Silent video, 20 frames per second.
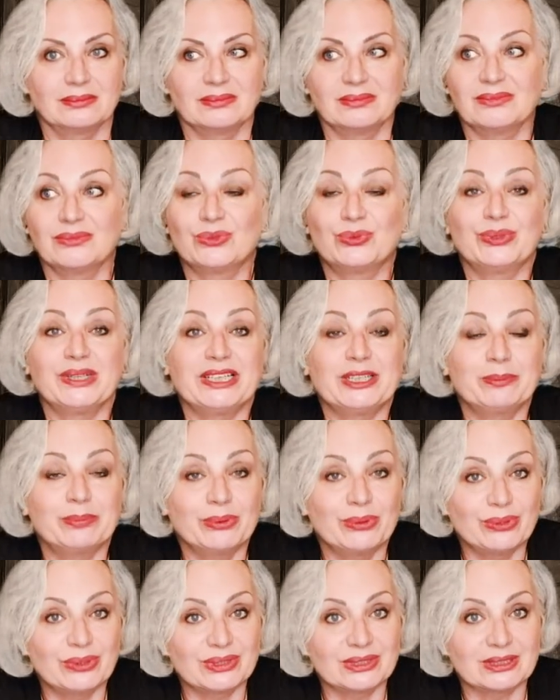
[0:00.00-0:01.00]
read
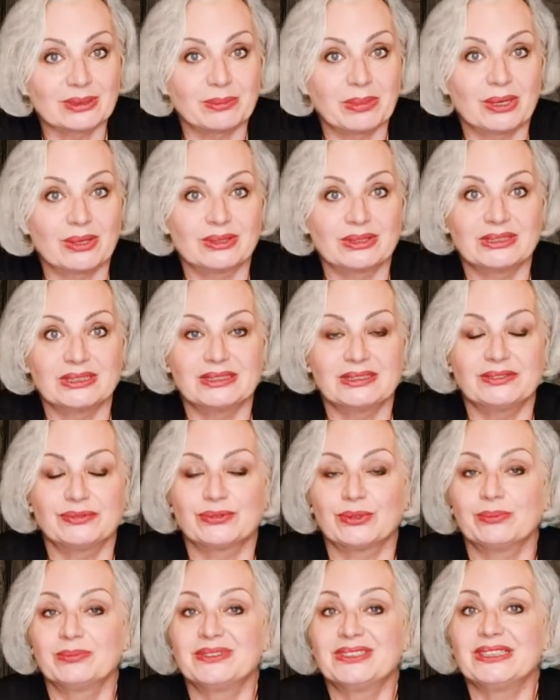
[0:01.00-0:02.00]
books about it
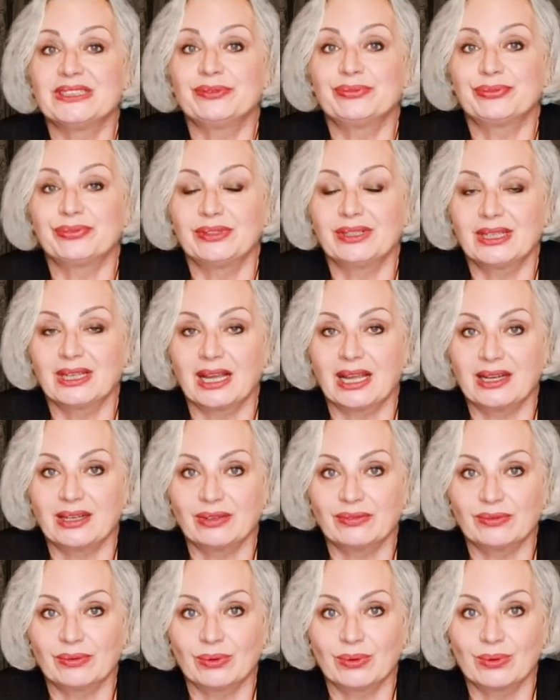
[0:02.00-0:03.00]
from different kind
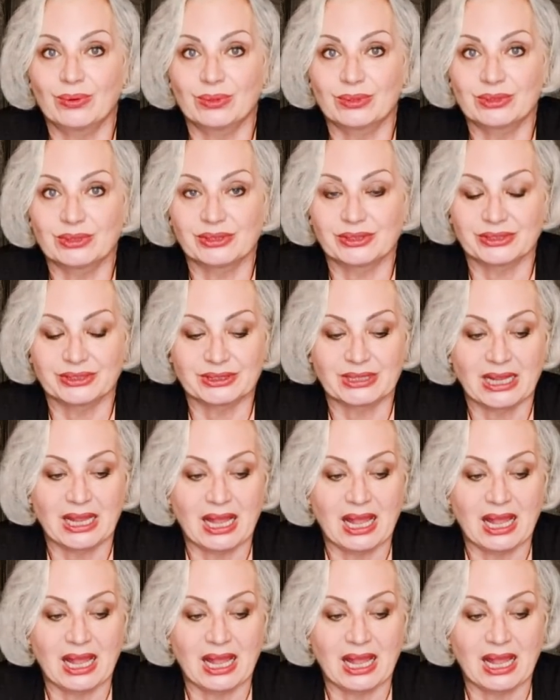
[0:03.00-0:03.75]
of authors.